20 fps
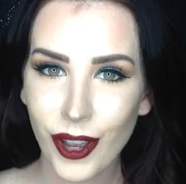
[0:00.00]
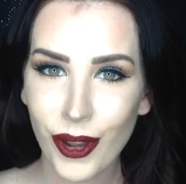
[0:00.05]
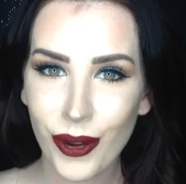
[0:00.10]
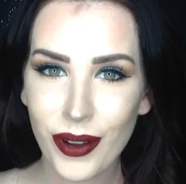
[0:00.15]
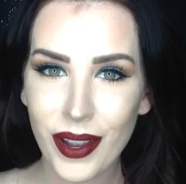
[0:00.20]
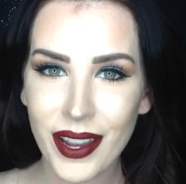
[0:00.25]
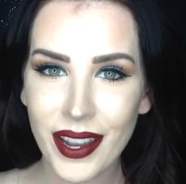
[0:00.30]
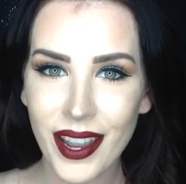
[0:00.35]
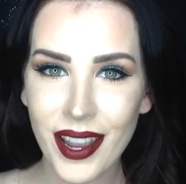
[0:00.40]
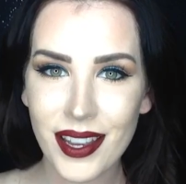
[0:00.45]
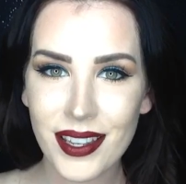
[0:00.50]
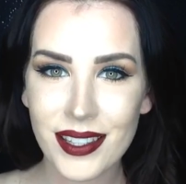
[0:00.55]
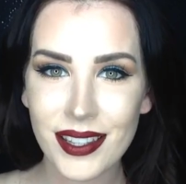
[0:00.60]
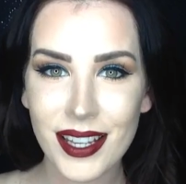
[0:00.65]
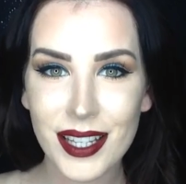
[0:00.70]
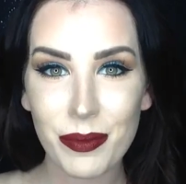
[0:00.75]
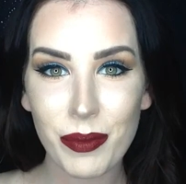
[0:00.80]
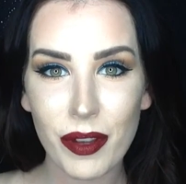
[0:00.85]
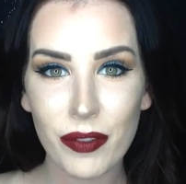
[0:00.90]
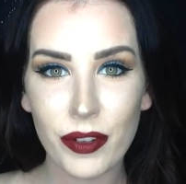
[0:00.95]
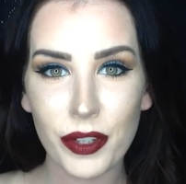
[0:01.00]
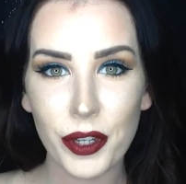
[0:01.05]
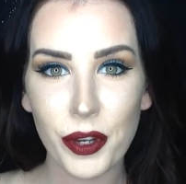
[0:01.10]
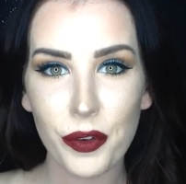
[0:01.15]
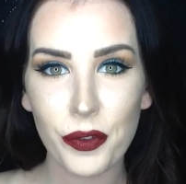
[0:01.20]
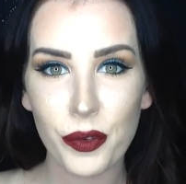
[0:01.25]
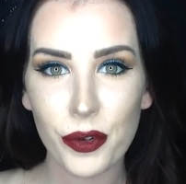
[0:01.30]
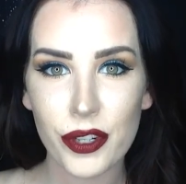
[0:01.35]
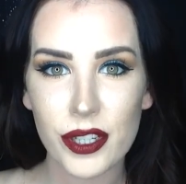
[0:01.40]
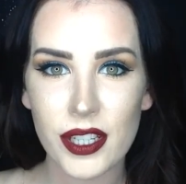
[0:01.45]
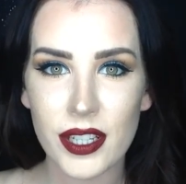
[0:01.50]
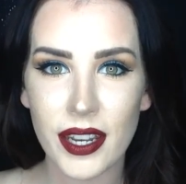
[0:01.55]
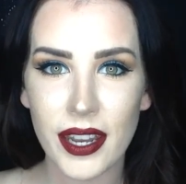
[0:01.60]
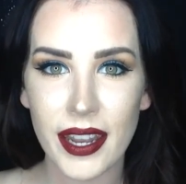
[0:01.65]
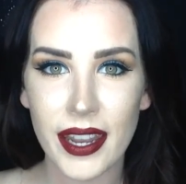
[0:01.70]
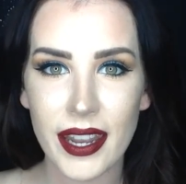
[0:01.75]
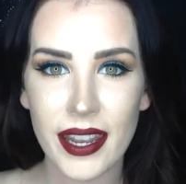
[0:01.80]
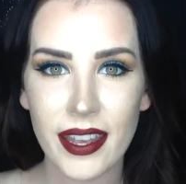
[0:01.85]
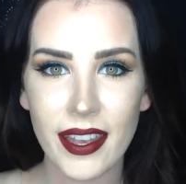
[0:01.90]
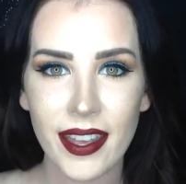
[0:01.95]
Okay guys, that's my video for
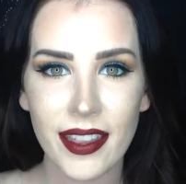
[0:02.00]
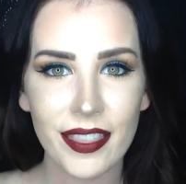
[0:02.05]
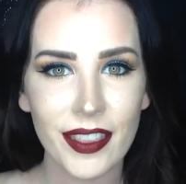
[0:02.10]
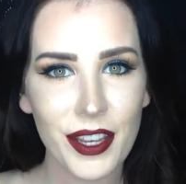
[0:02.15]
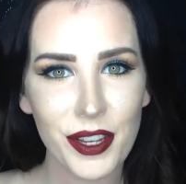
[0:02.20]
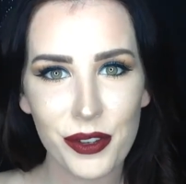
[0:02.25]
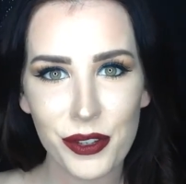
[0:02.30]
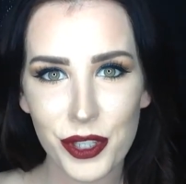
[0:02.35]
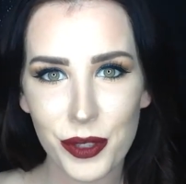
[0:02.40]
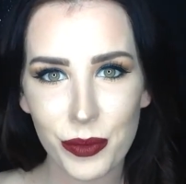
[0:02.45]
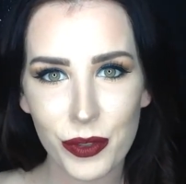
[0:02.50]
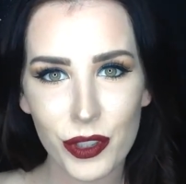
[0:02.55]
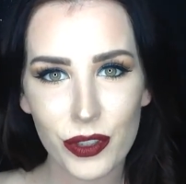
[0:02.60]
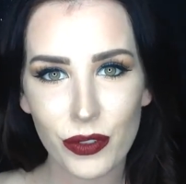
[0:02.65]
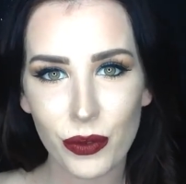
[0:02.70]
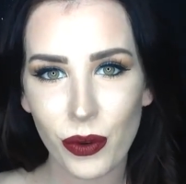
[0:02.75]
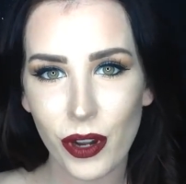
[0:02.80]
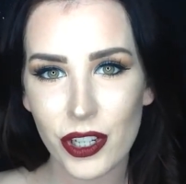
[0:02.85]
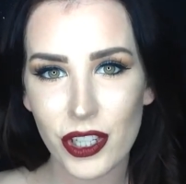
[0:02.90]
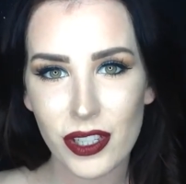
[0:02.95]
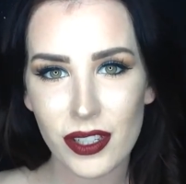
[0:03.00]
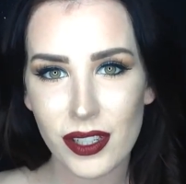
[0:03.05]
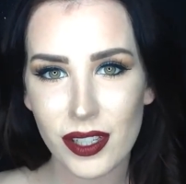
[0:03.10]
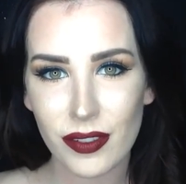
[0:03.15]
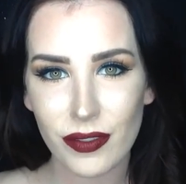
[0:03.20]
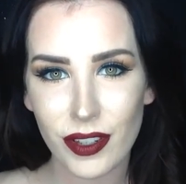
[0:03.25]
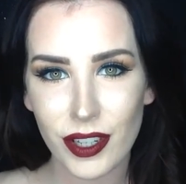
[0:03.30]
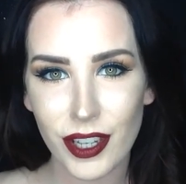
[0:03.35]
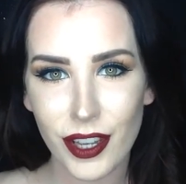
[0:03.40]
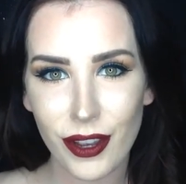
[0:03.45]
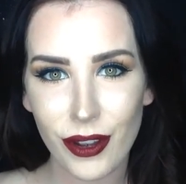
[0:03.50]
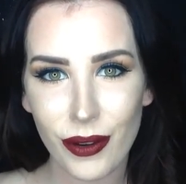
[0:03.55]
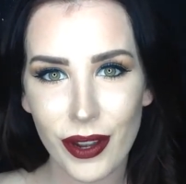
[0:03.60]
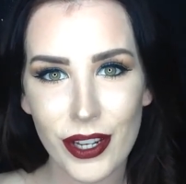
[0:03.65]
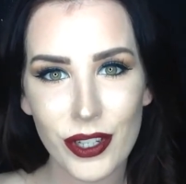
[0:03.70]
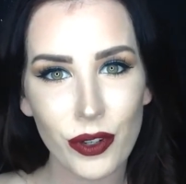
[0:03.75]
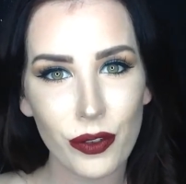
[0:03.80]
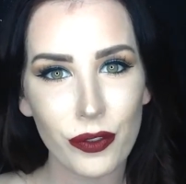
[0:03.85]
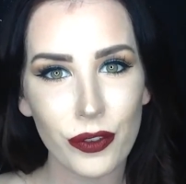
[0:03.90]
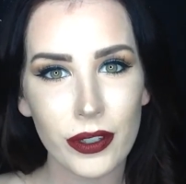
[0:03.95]
today. Thank you so much for watching this video,
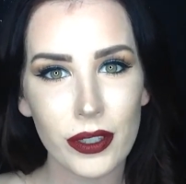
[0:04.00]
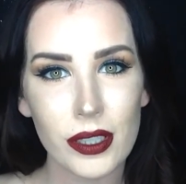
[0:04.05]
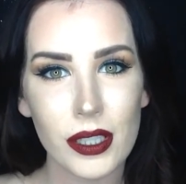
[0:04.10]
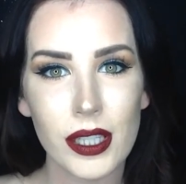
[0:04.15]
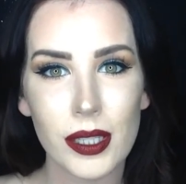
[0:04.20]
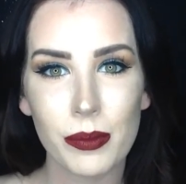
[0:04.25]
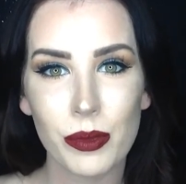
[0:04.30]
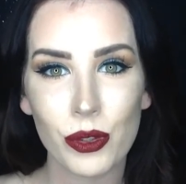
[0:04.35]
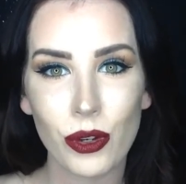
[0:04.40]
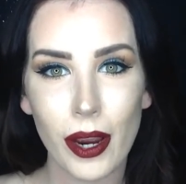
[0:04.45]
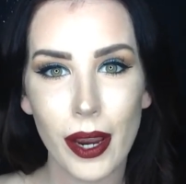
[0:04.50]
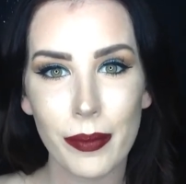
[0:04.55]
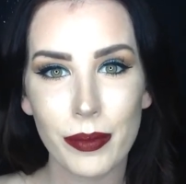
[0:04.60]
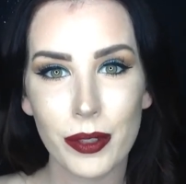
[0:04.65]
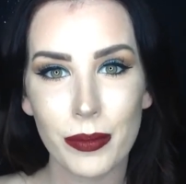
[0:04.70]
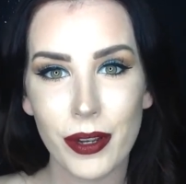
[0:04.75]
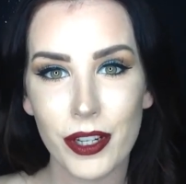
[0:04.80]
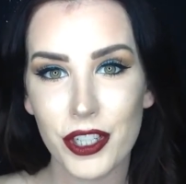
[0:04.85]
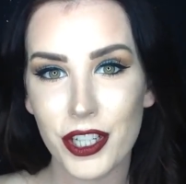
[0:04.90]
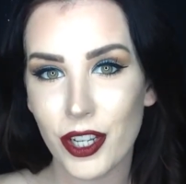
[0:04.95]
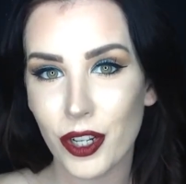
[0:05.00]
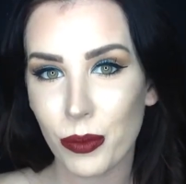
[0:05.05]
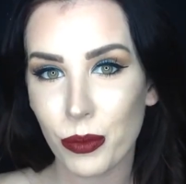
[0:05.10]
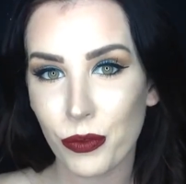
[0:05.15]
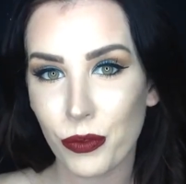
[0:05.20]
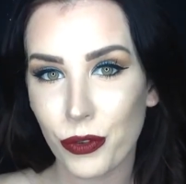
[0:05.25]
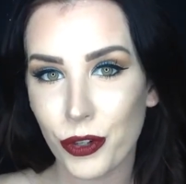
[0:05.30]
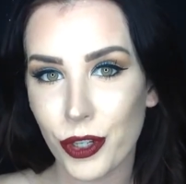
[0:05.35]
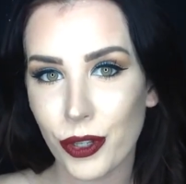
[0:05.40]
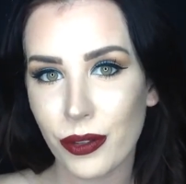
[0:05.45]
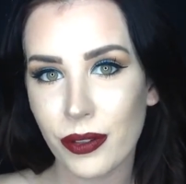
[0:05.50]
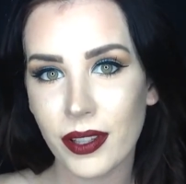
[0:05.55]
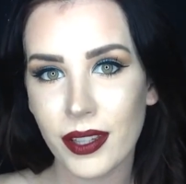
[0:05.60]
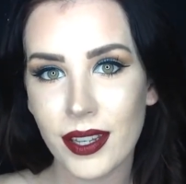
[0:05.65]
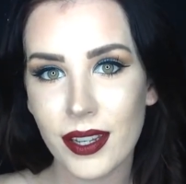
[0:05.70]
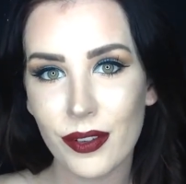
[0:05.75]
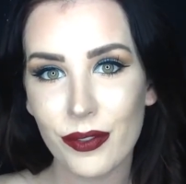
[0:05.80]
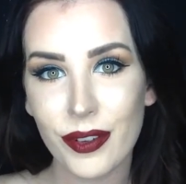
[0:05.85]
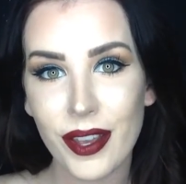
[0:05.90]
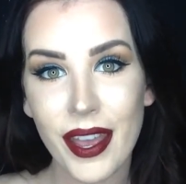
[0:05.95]
and don't forget to subscribe to my channel before you
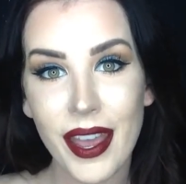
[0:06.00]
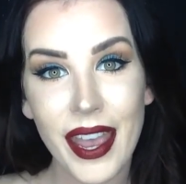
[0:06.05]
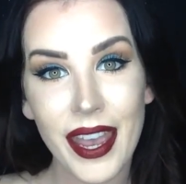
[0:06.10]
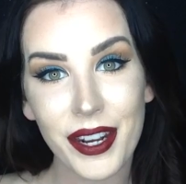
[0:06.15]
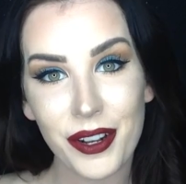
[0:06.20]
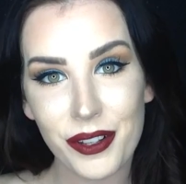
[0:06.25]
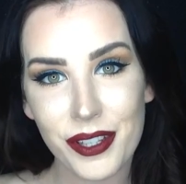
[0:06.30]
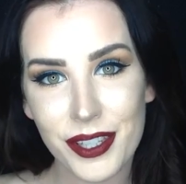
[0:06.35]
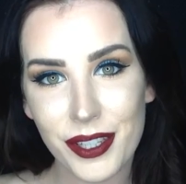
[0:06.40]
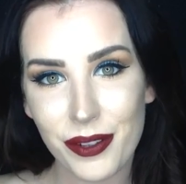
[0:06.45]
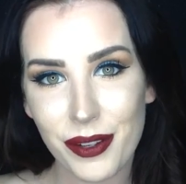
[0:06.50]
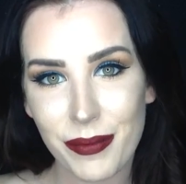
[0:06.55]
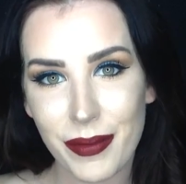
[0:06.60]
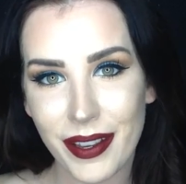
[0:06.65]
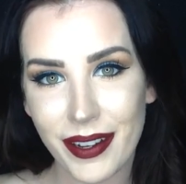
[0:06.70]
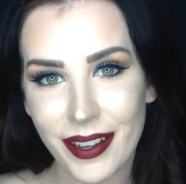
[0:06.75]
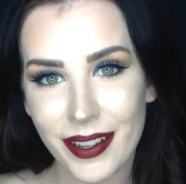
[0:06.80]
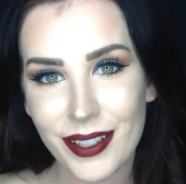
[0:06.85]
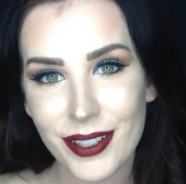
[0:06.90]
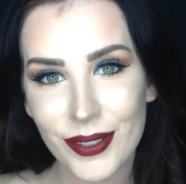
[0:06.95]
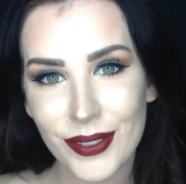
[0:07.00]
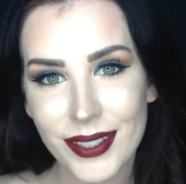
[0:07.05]
leave, and I'll see you in my next